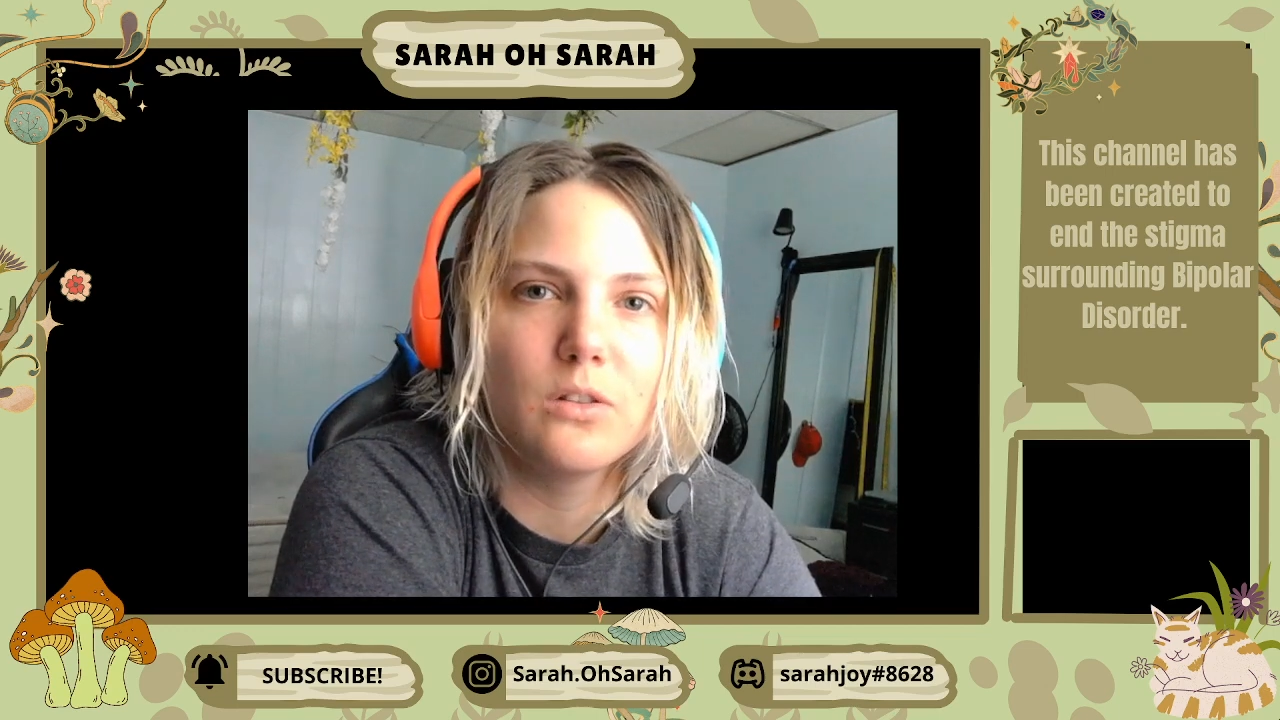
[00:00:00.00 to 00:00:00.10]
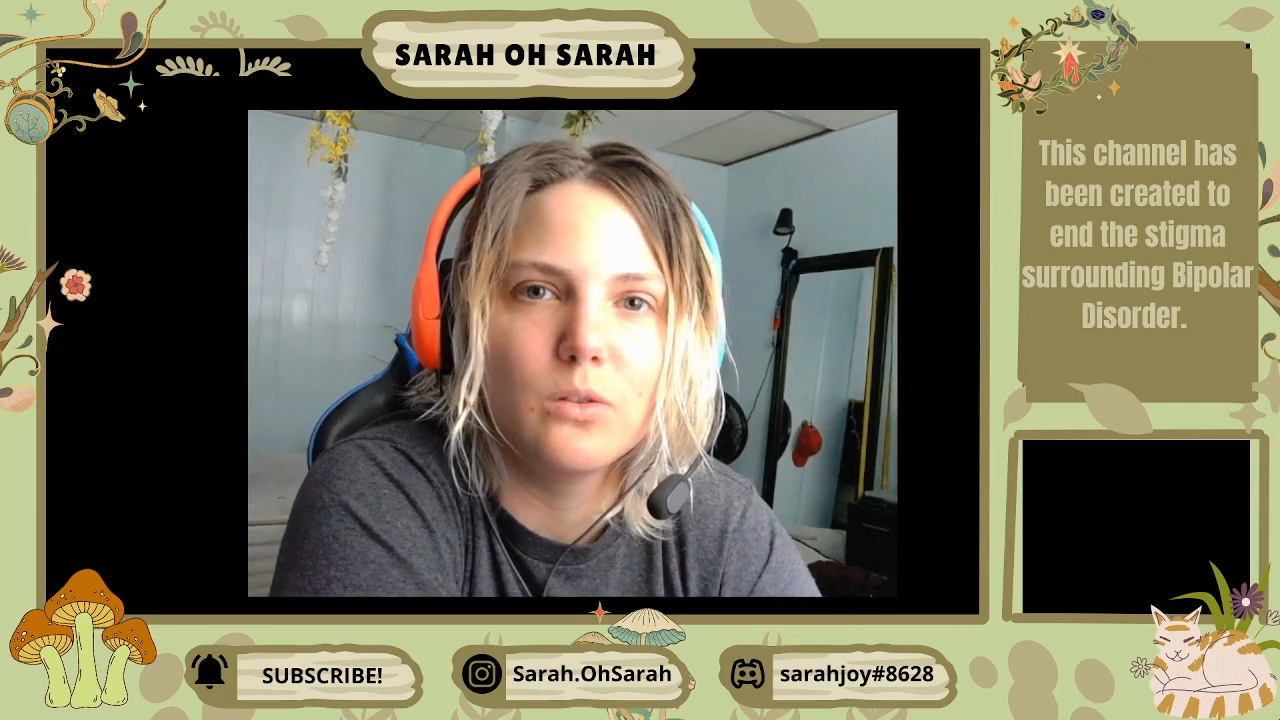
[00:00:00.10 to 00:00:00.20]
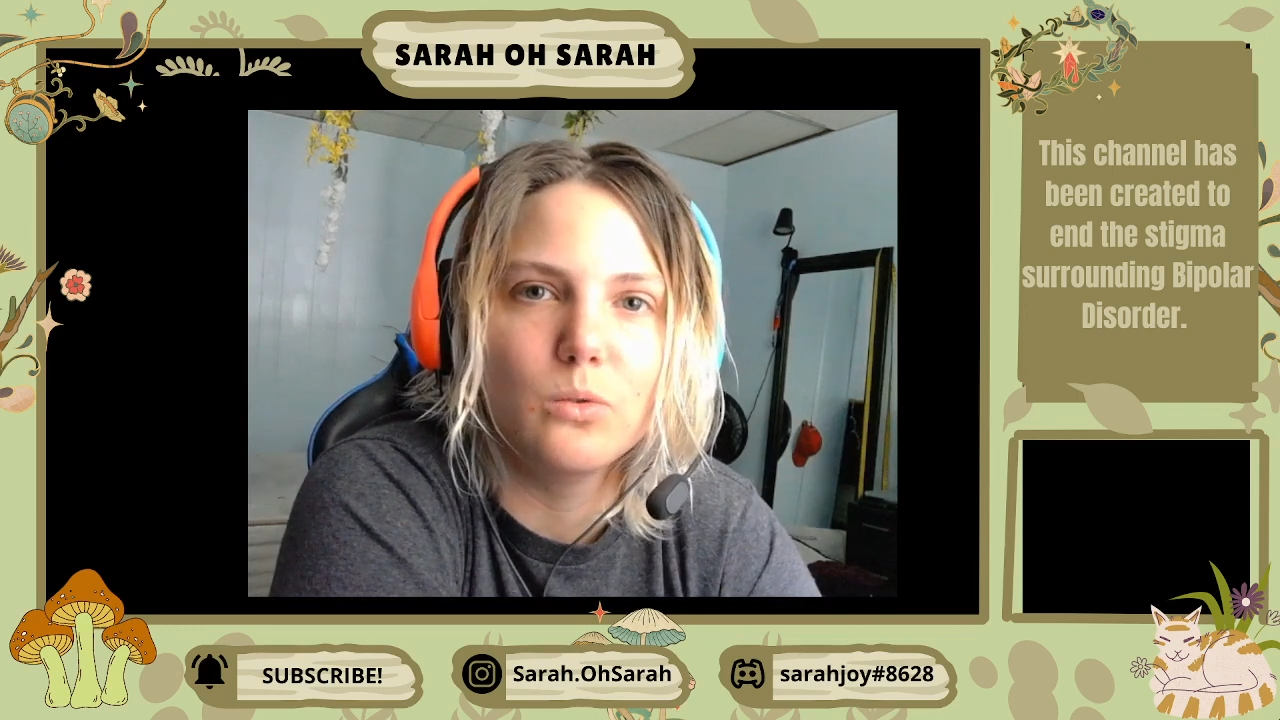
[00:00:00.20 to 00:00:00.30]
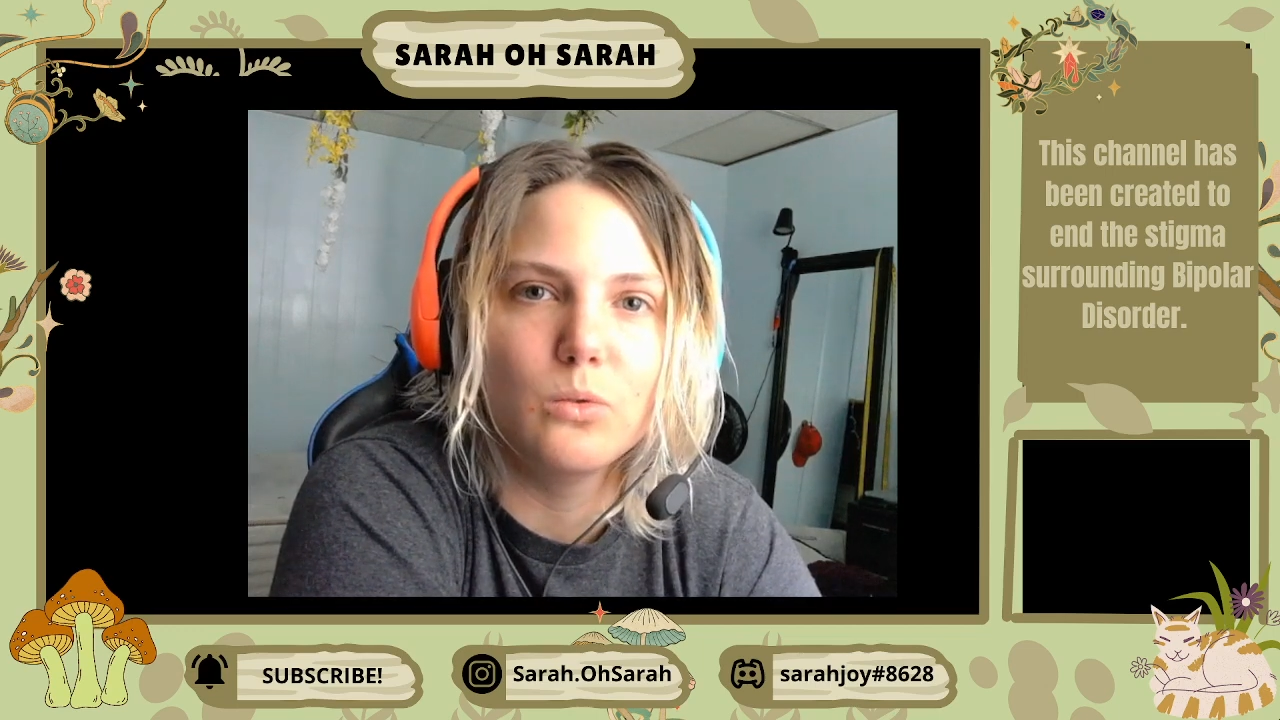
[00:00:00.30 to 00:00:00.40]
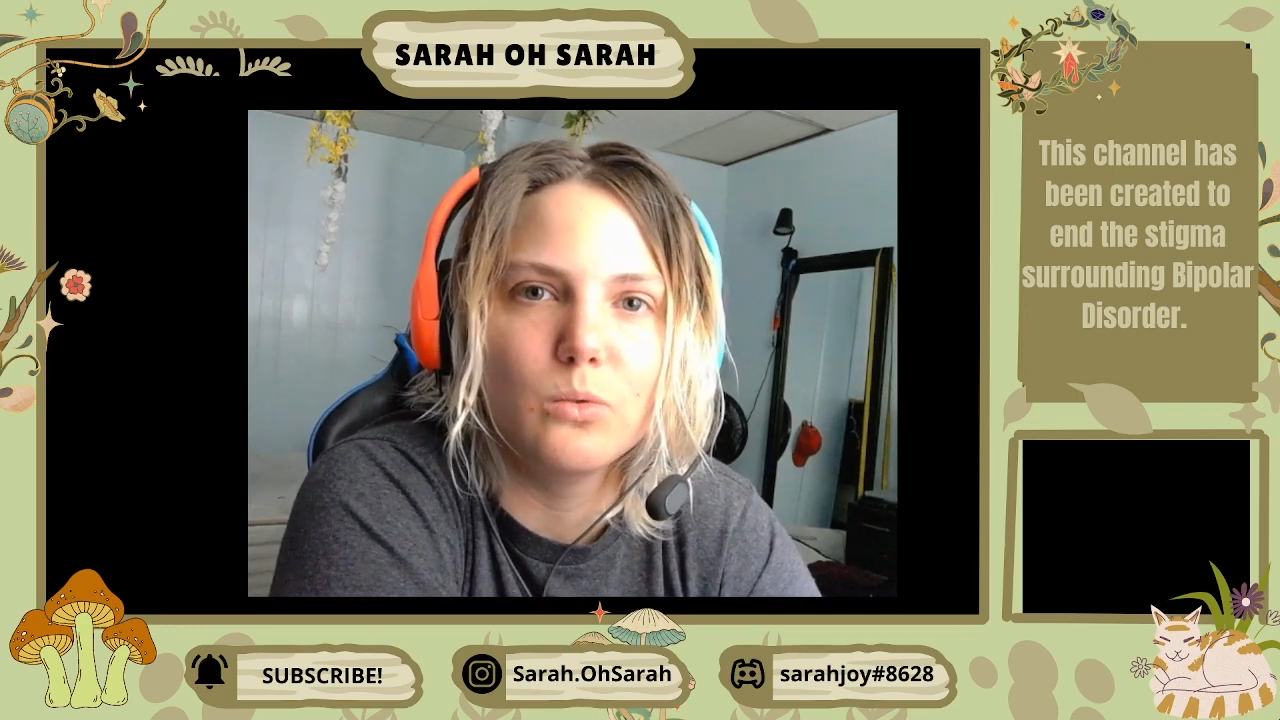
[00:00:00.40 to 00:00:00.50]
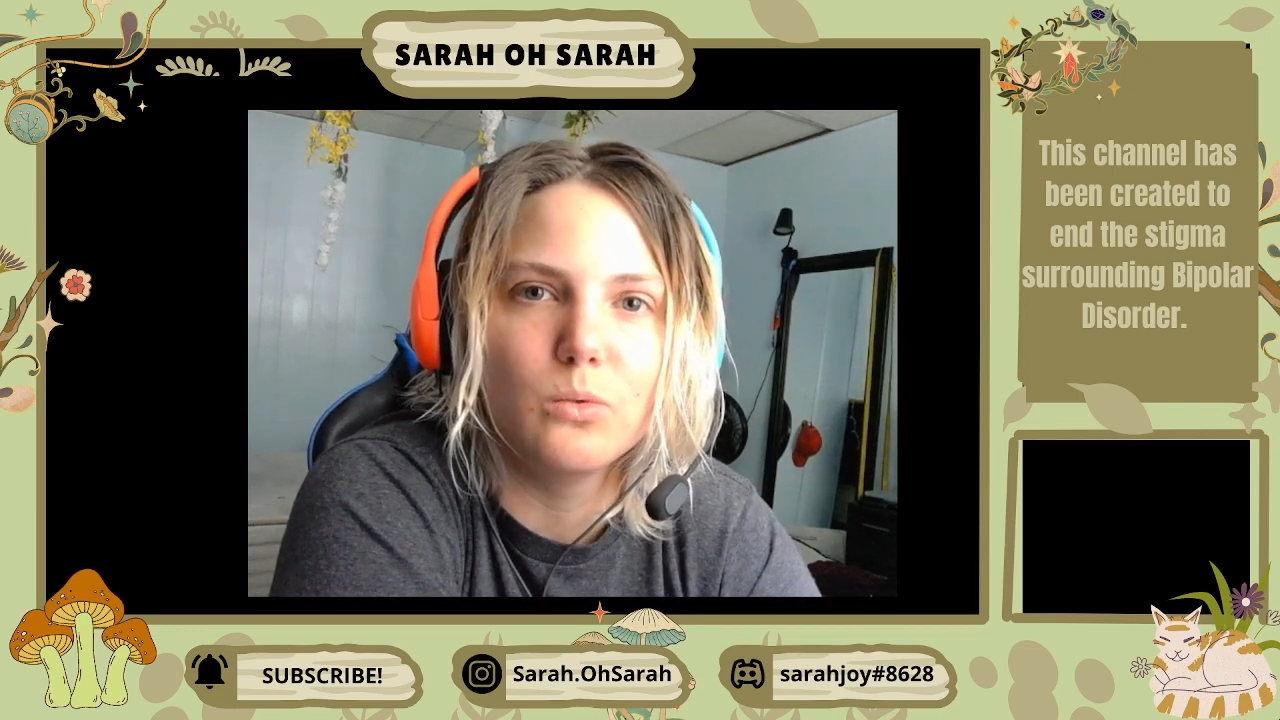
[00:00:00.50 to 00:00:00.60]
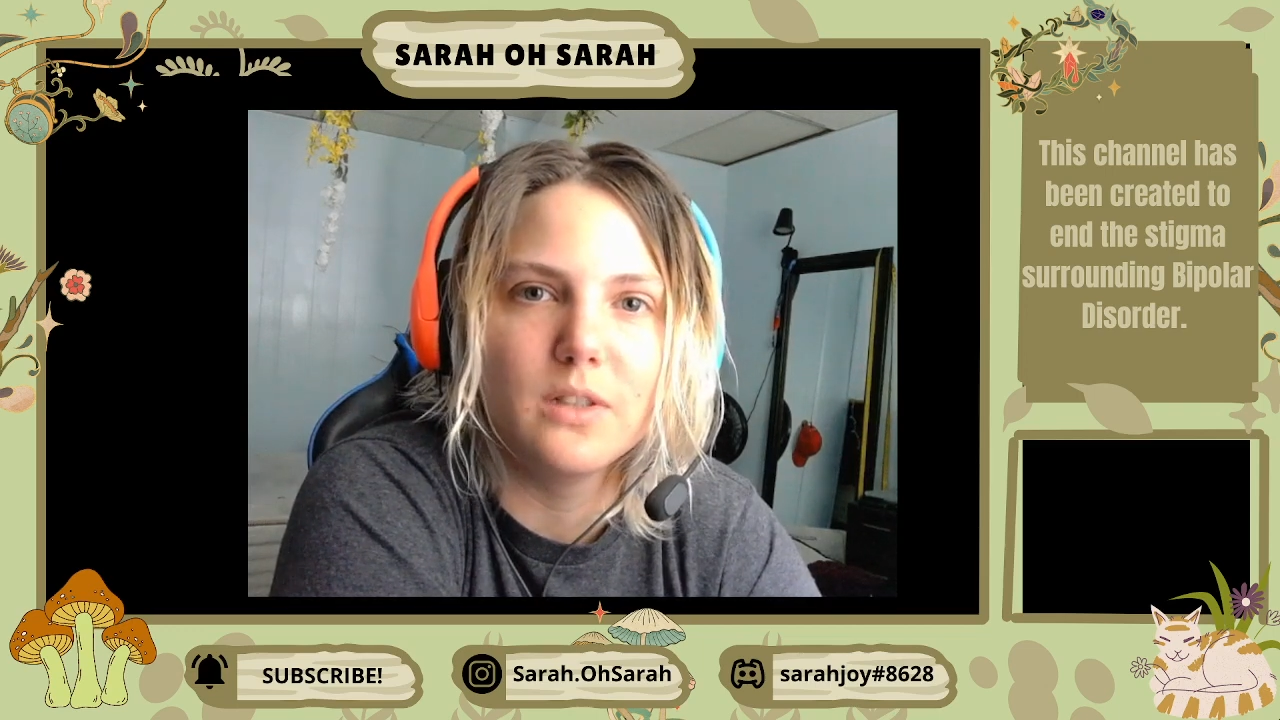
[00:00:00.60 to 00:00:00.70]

who